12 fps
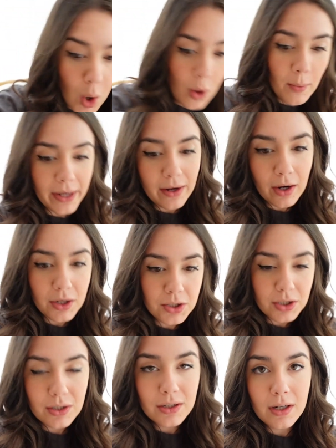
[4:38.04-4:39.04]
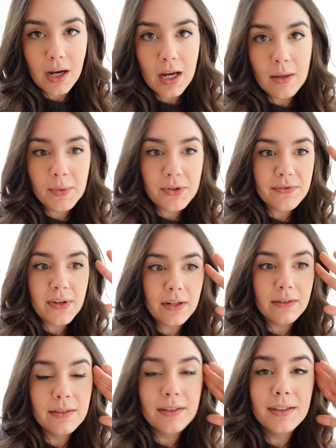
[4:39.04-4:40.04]
oh my gosh, I almost fell.
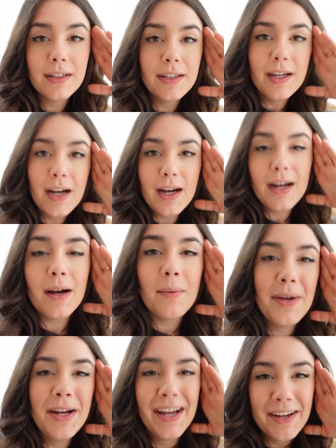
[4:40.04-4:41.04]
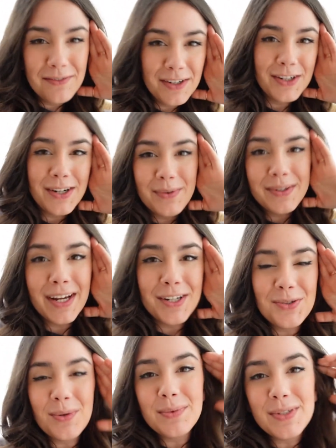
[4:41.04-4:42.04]
Um, I figured I would catch
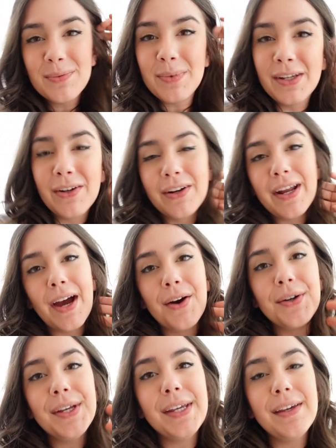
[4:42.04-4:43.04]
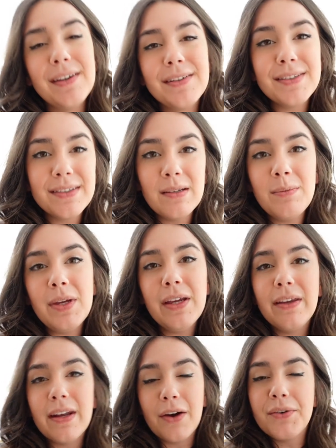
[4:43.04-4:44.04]
you up to speed on how he is sleeping
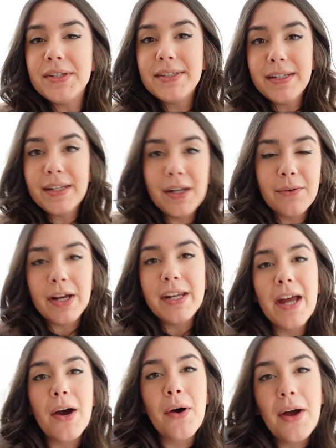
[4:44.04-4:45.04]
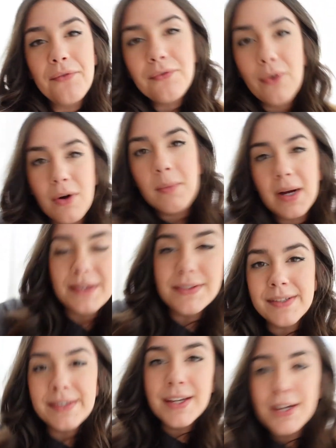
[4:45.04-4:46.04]
and how he's eating right now at four
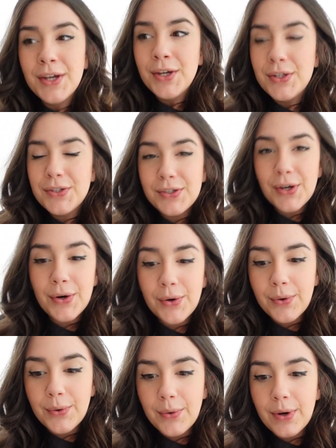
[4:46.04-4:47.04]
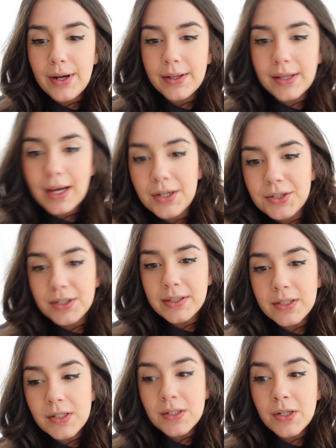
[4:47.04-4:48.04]
months. So Elijah
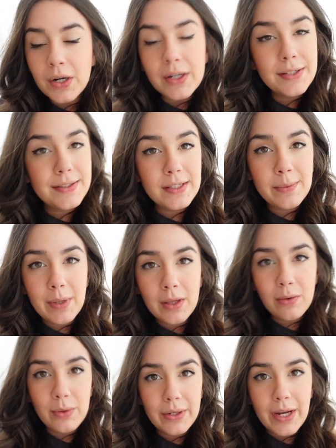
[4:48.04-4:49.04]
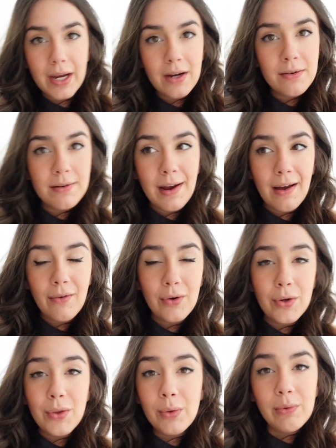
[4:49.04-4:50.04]
started sleeping through the night
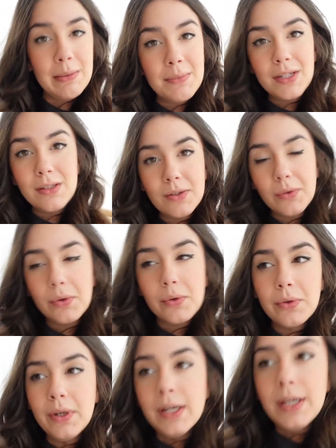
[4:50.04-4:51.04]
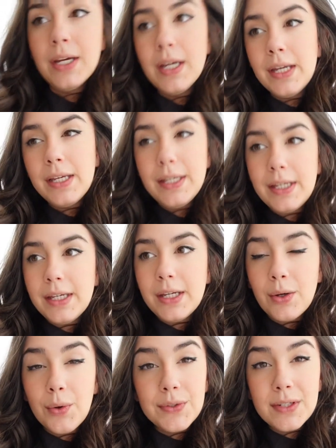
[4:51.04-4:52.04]
around three months old. He
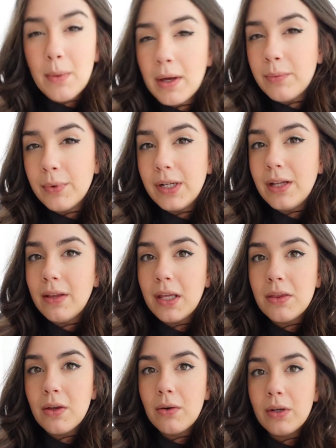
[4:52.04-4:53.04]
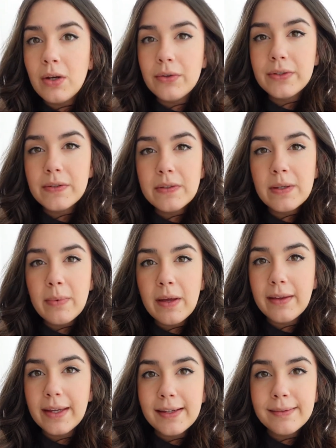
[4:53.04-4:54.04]
goes to bed pretty late though. He goes to sleep at
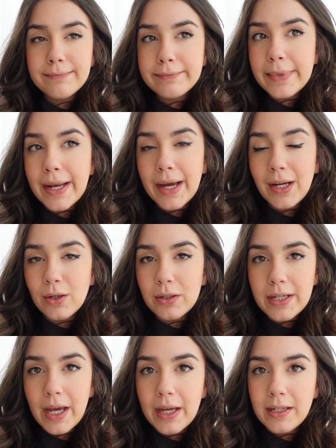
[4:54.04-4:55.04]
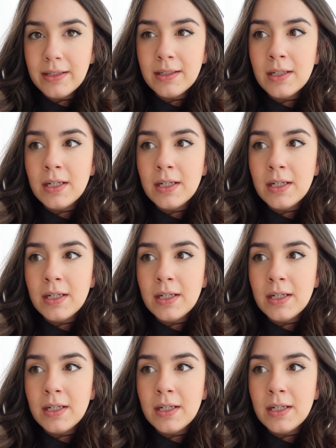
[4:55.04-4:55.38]
like nine or 10